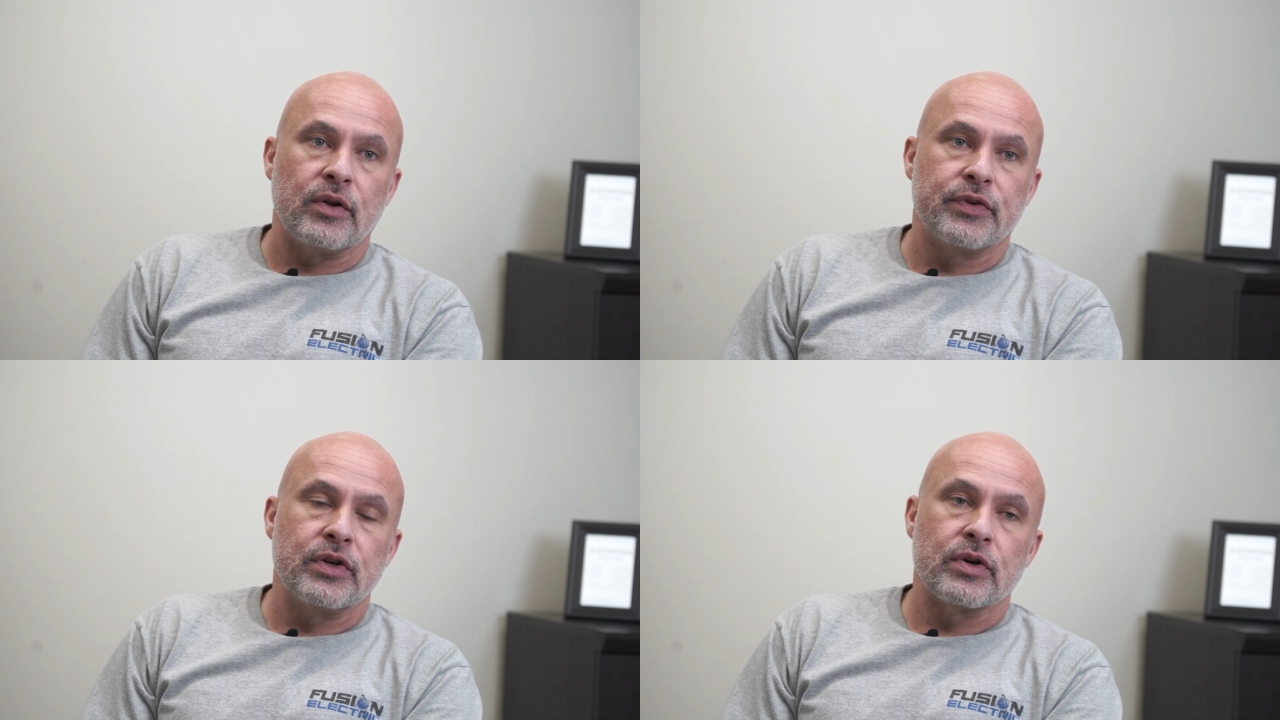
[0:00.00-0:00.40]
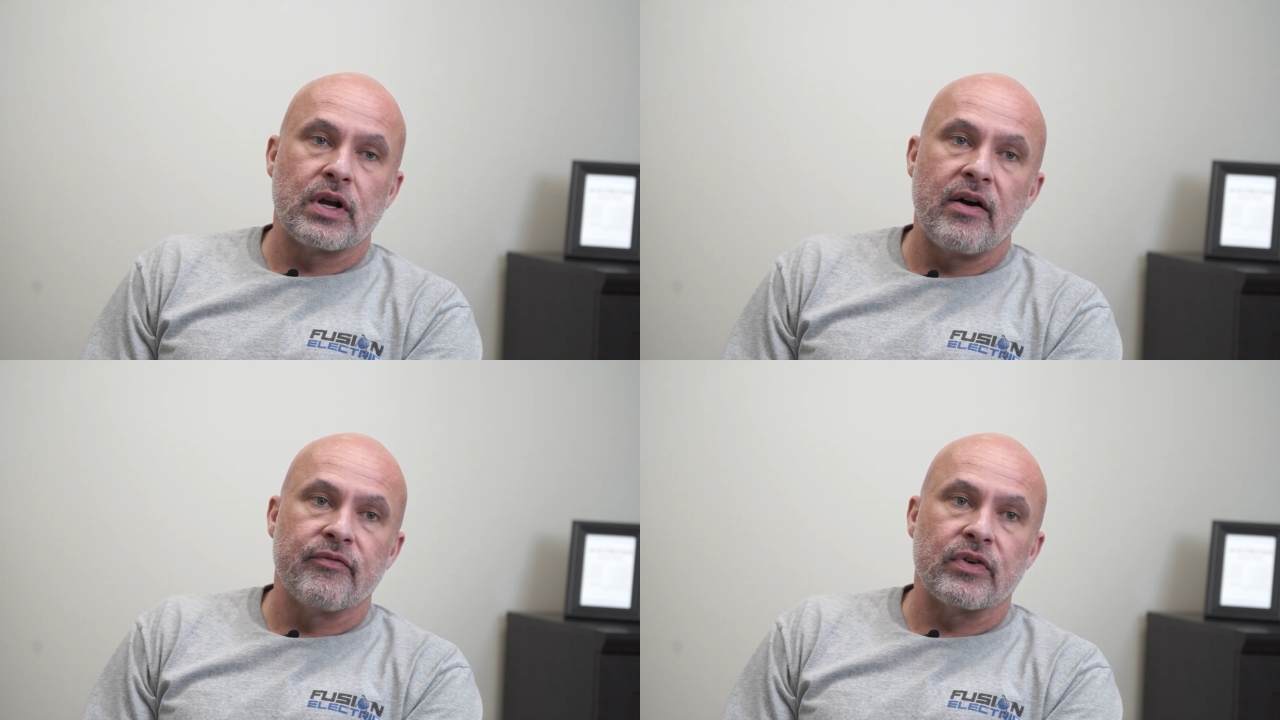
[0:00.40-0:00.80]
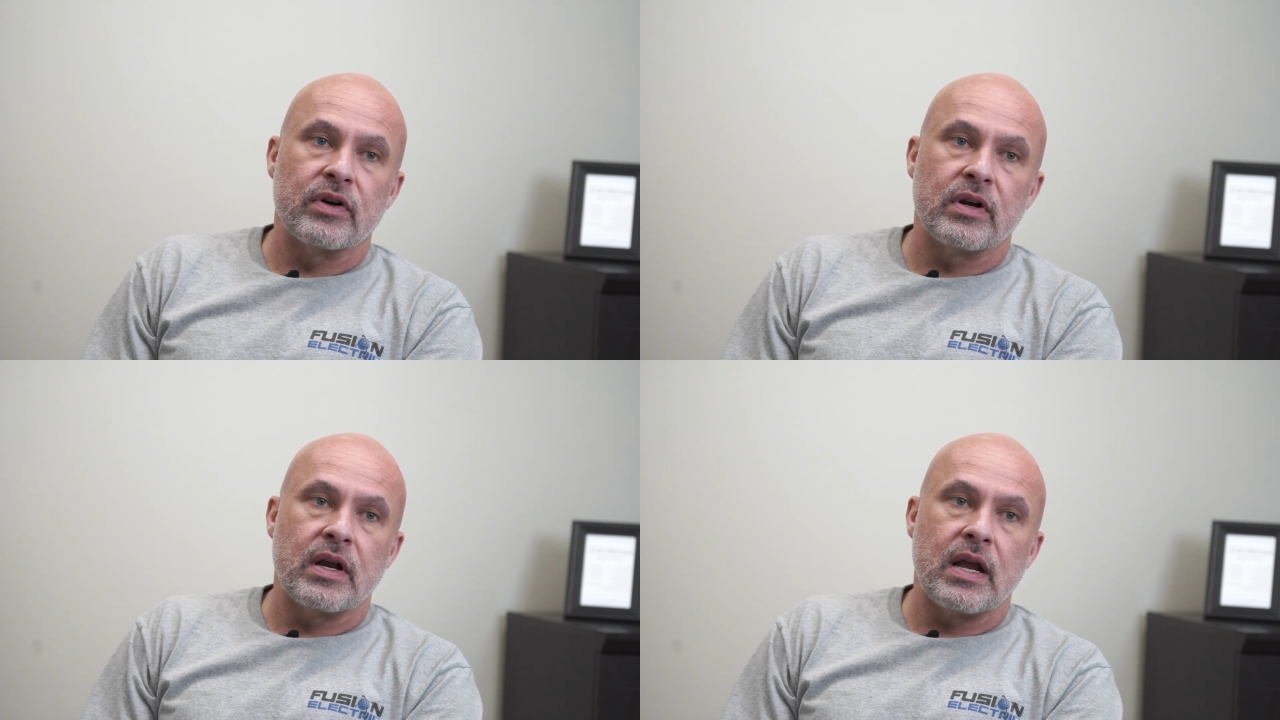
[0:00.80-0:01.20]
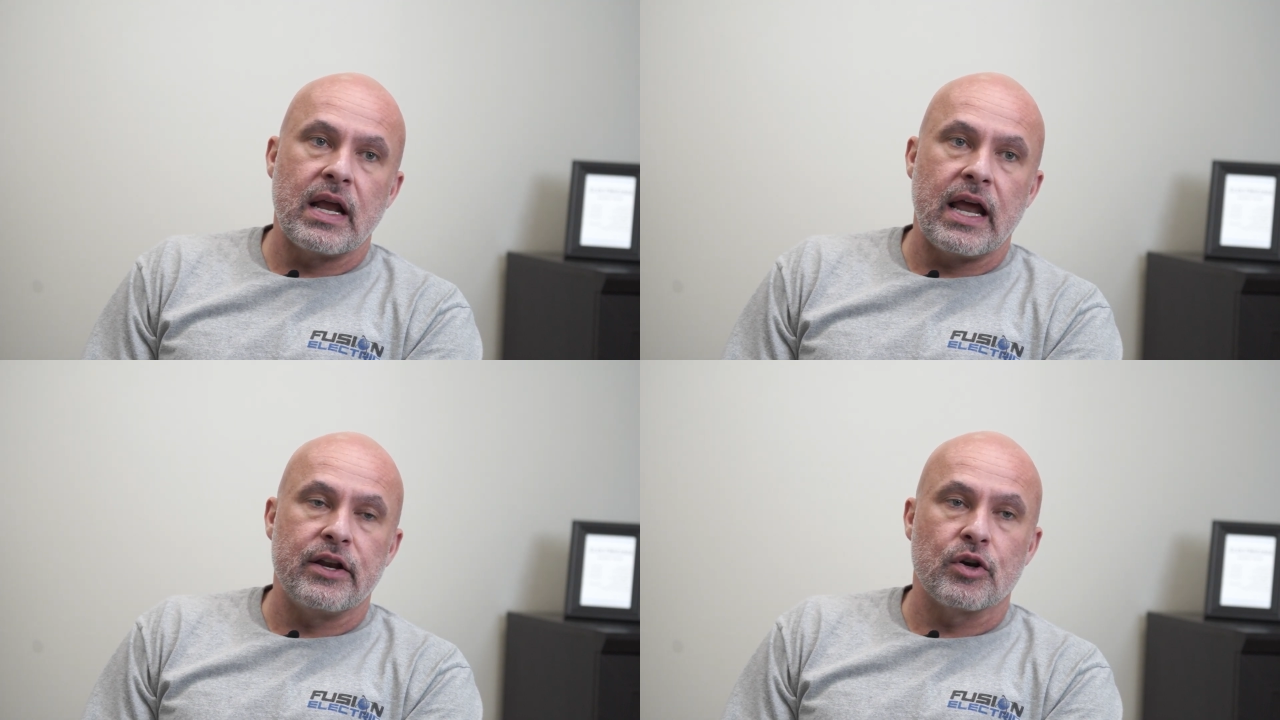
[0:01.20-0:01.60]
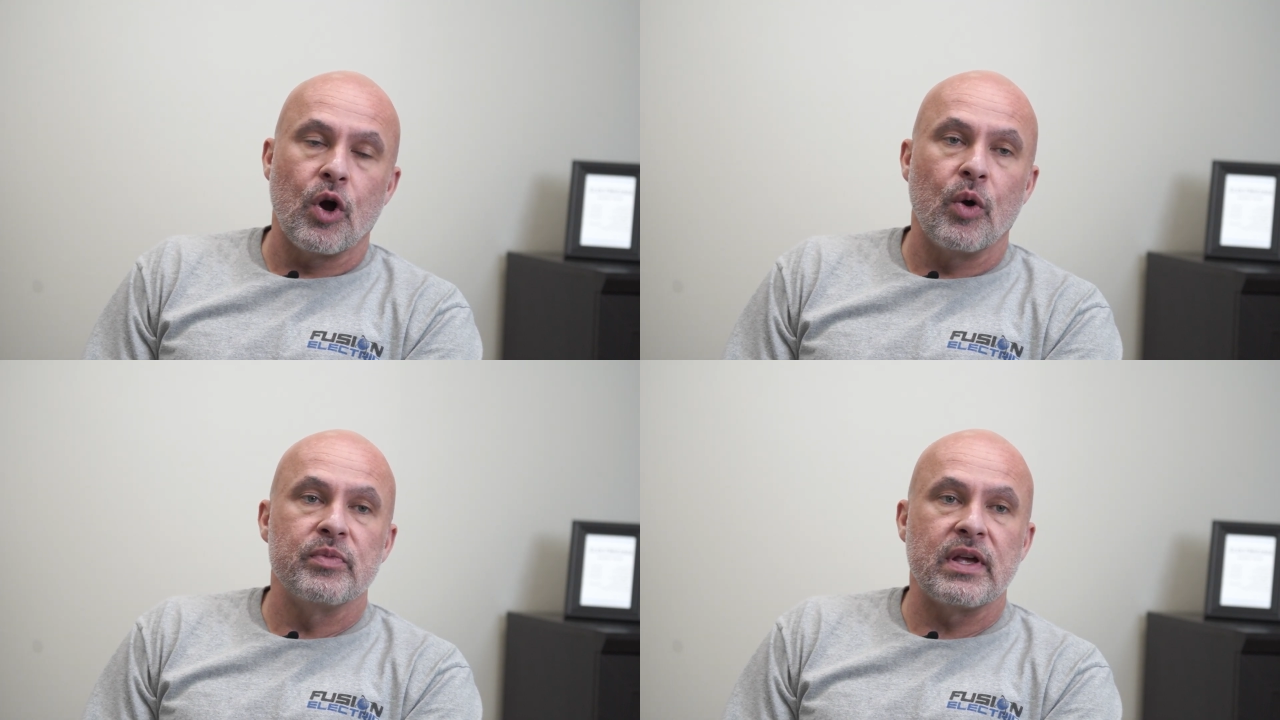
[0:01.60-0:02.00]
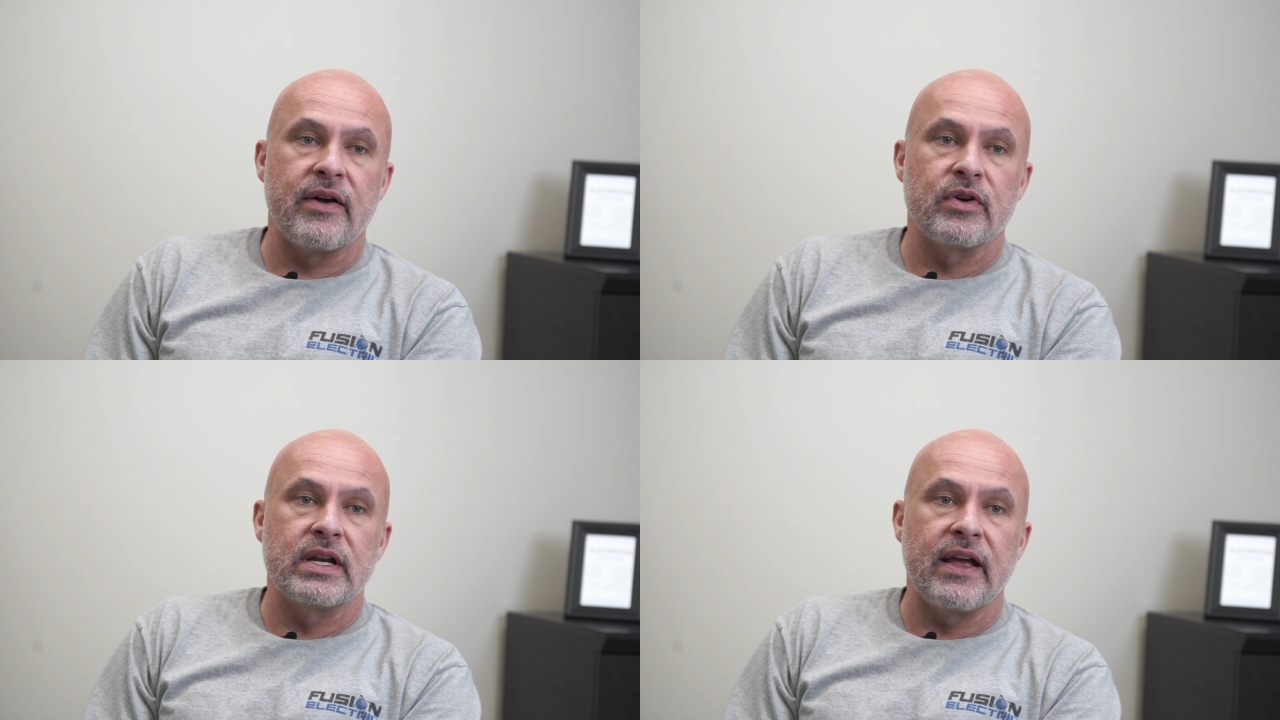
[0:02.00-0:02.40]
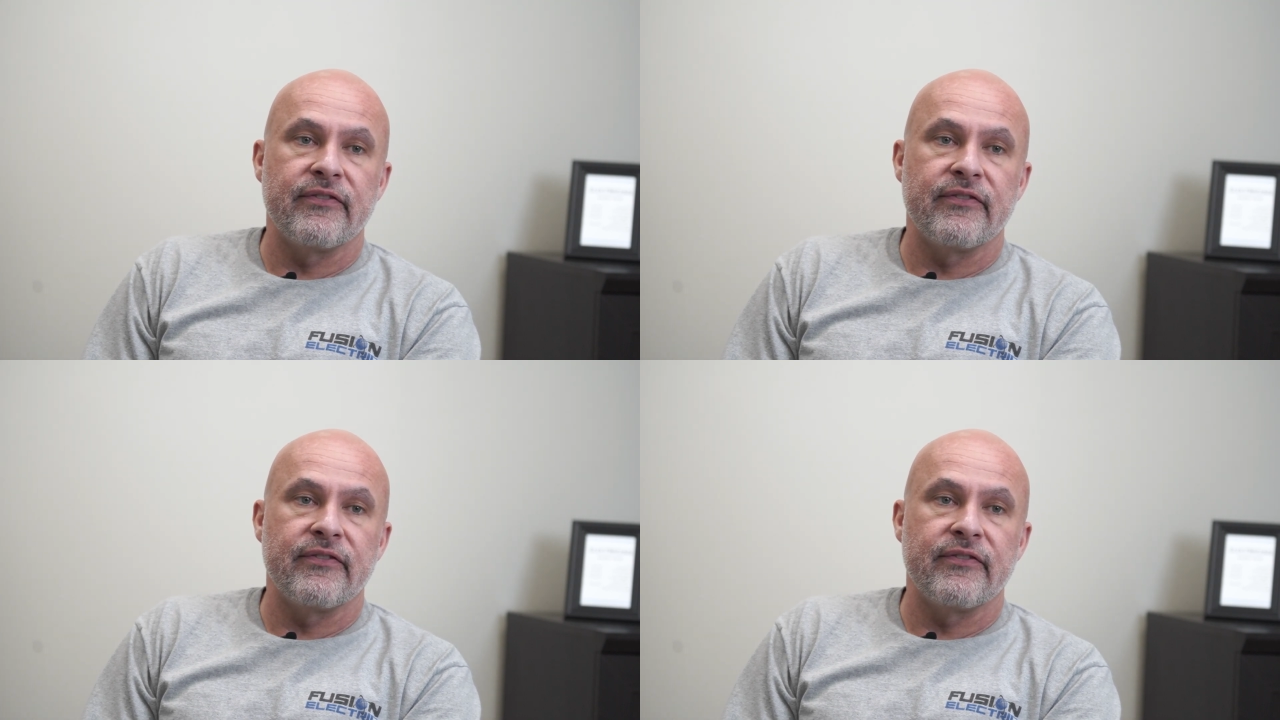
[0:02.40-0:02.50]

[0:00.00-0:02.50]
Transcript: to your comfort and your home's everyday